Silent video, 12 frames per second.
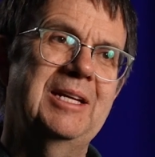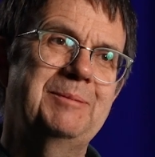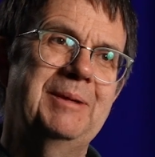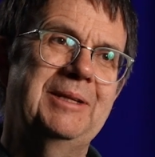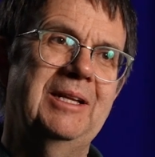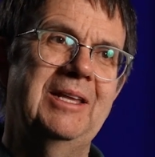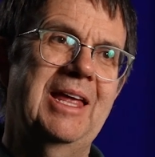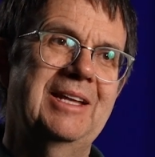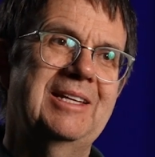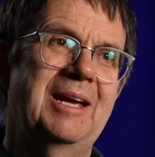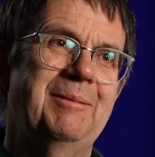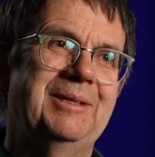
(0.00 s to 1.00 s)
I spent a lot of
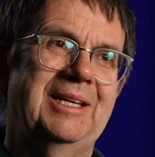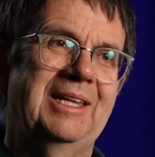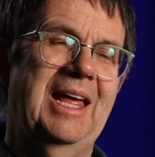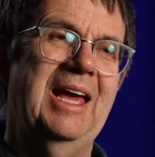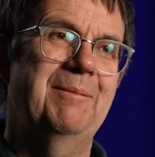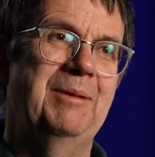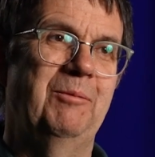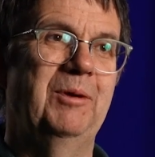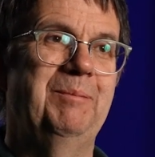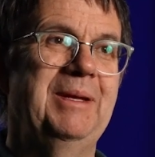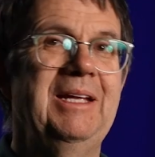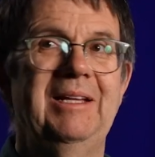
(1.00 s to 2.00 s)
time in the lab, it
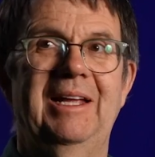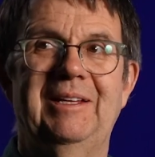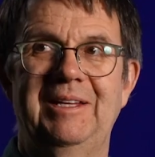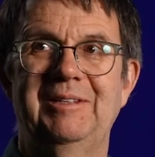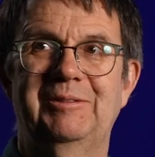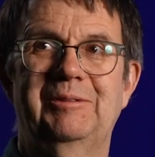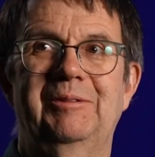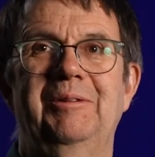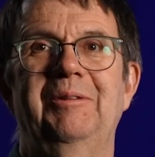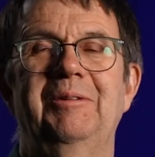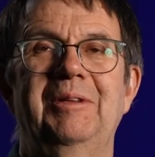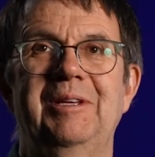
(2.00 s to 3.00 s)
would be like these
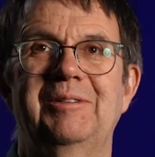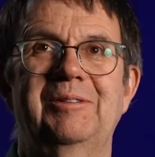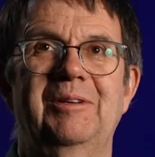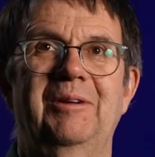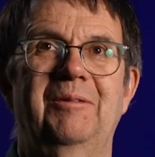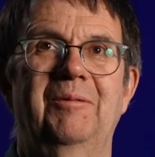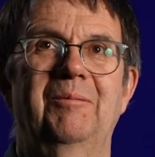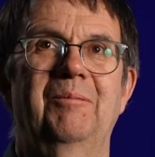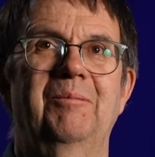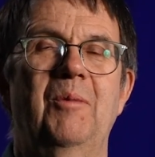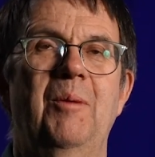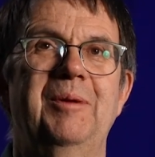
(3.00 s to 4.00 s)
like
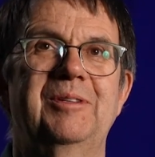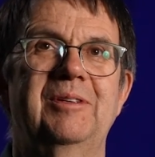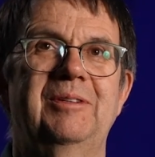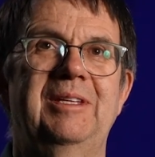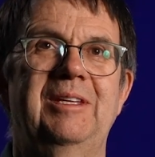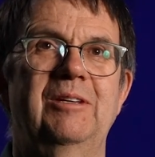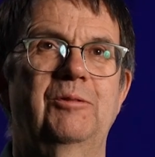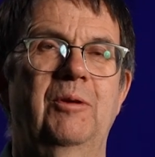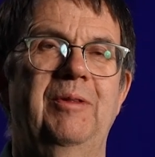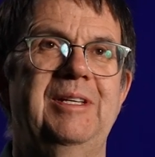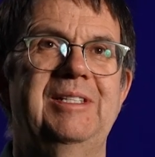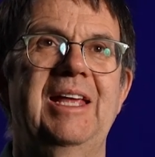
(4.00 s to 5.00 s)
moments, just sort
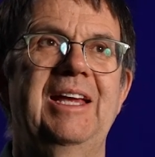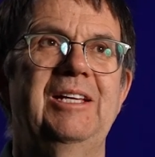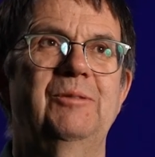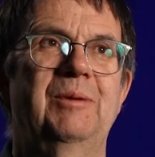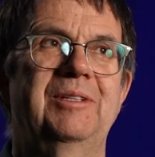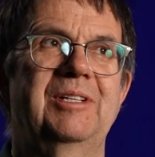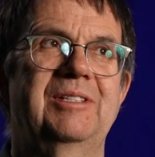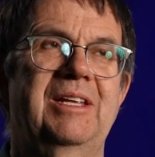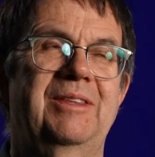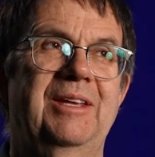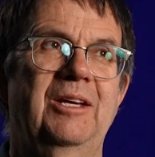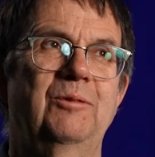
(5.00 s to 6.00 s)
of these days when just
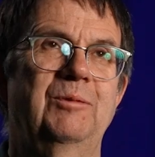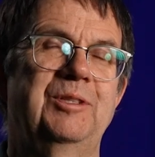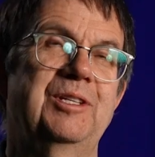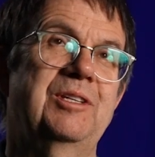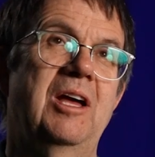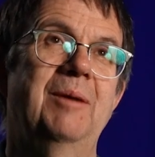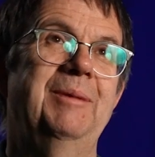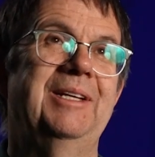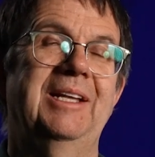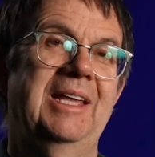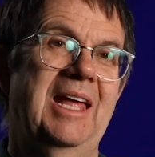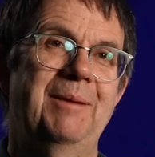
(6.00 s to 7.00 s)
things would just hum in
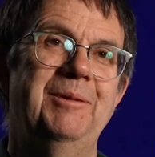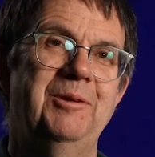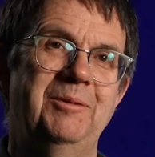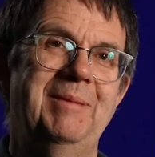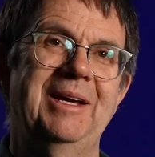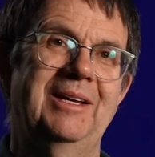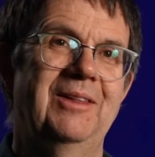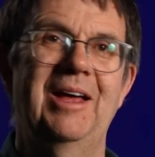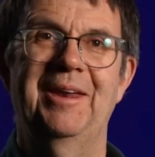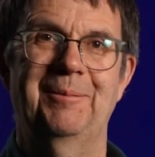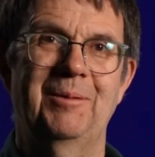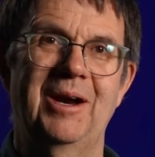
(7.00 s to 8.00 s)
the lab and you'd make a
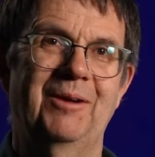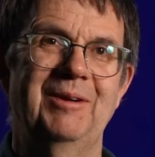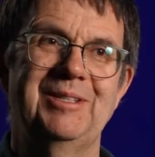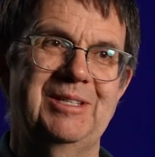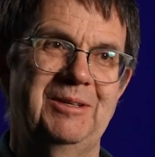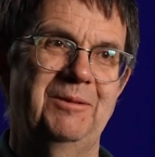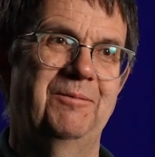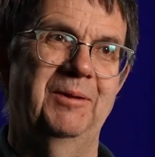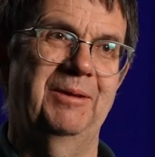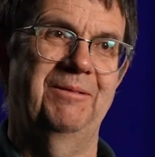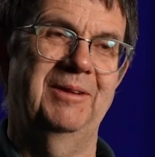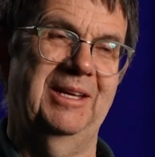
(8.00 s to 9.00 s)
lot of progress and you'd
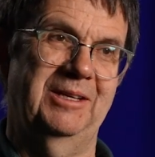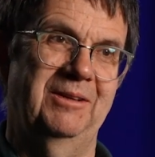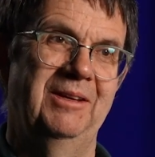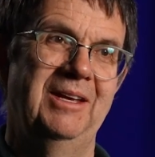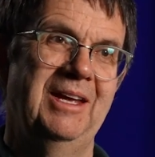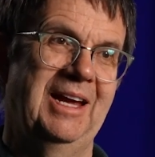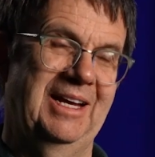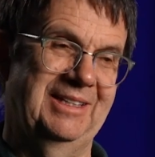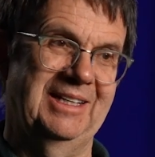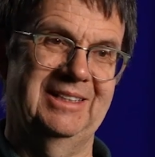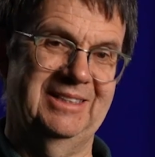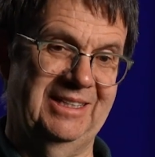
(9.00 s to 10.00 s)
really feel like at
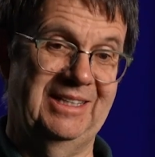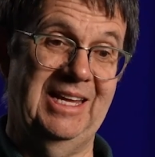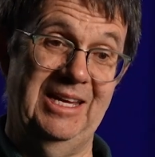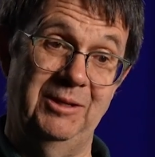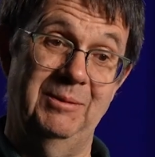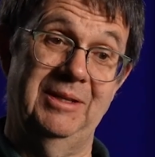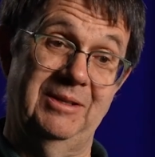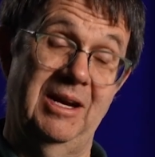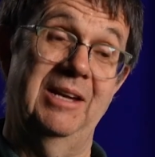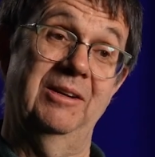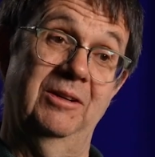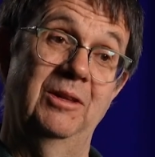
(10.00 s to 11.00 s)
the end of the day you had
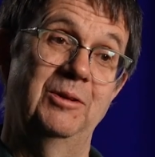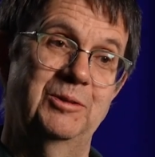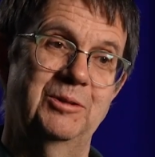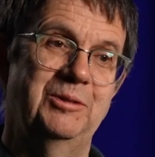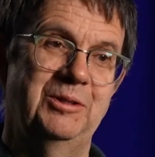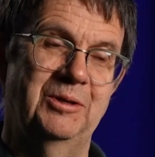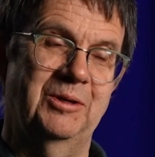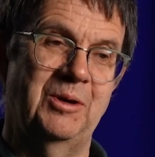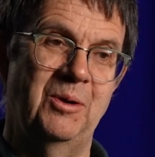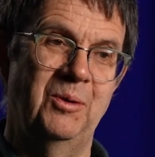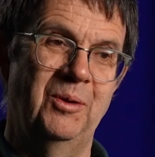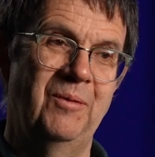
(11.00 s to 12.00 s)
gotten closer to your
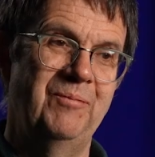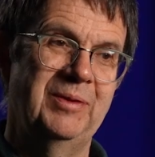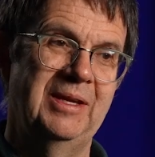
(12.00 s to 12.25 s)
goal.